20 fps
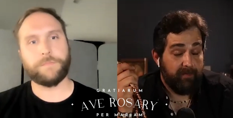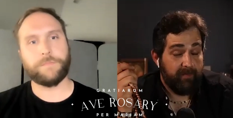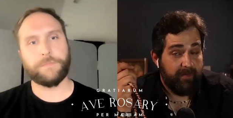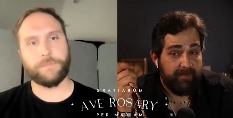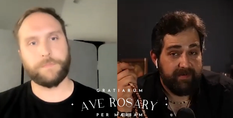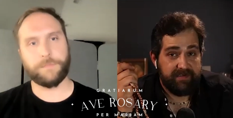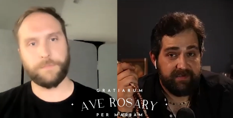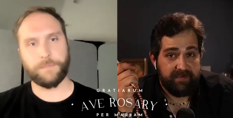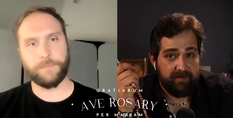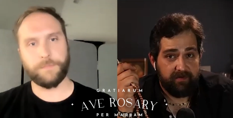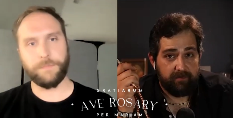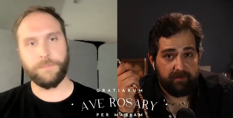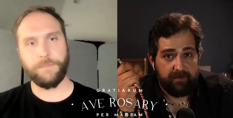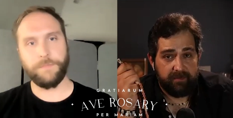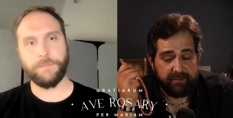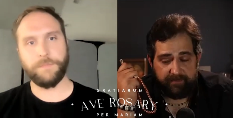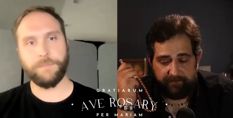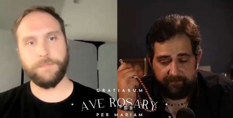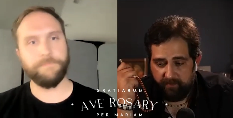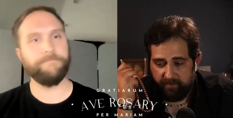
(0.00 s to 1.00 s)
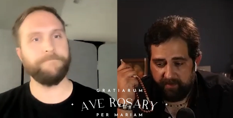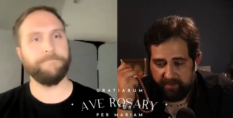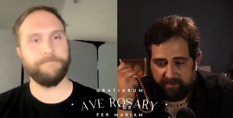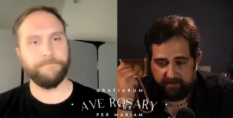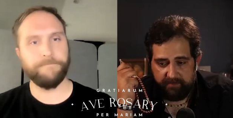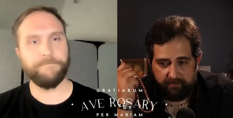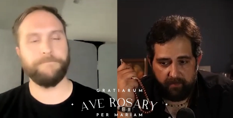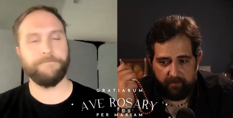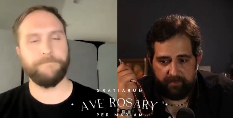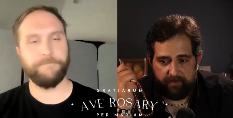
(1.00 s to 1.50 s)
Speaker 1: for women too. Look, if you want to
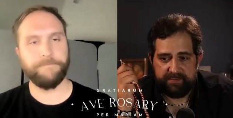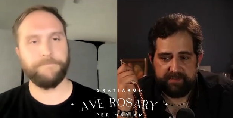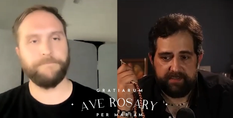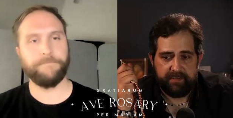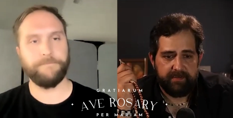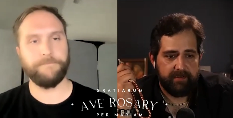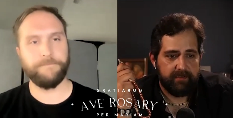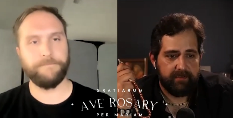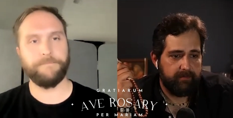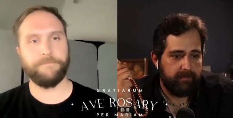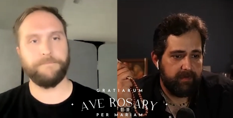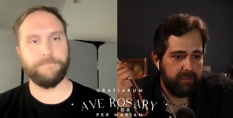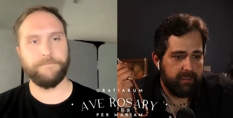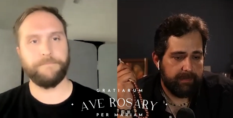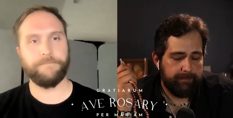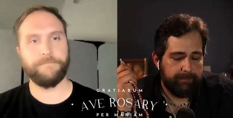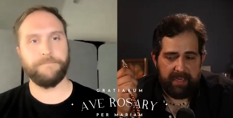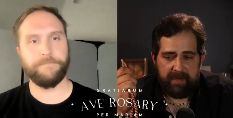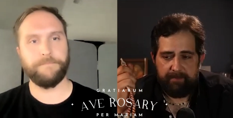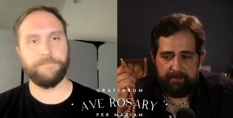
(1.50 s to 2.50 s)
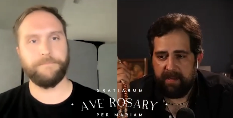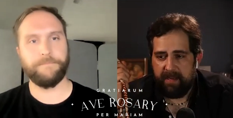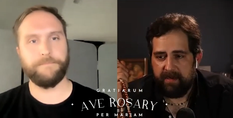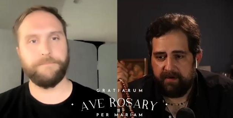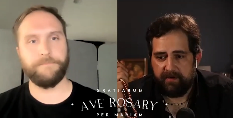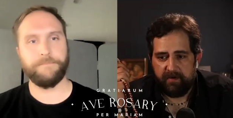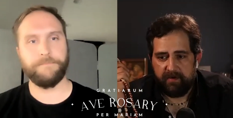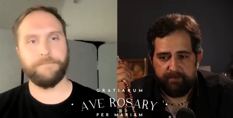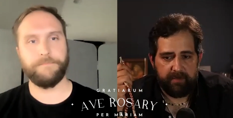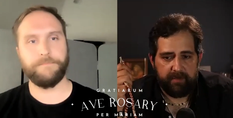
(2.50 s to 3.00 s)
throw this in your
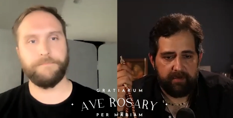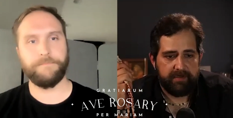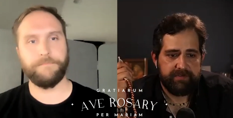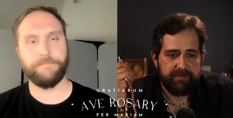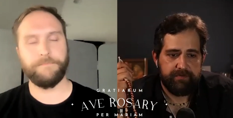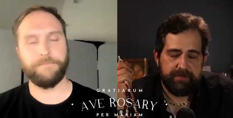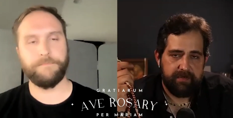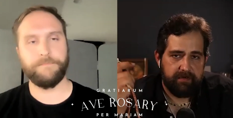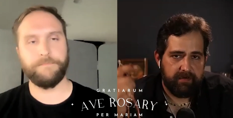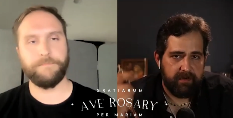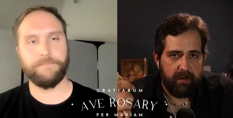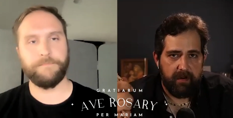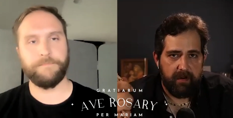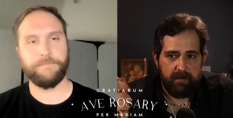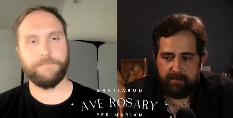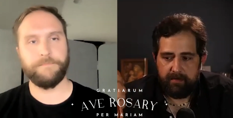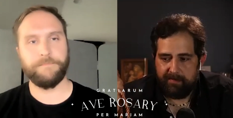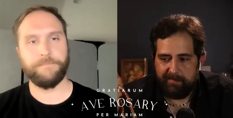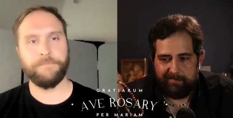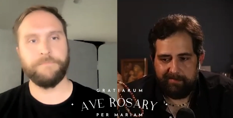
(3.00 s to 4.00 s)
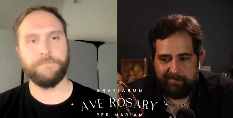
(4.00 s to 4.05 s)
backpack or your purse or in your car,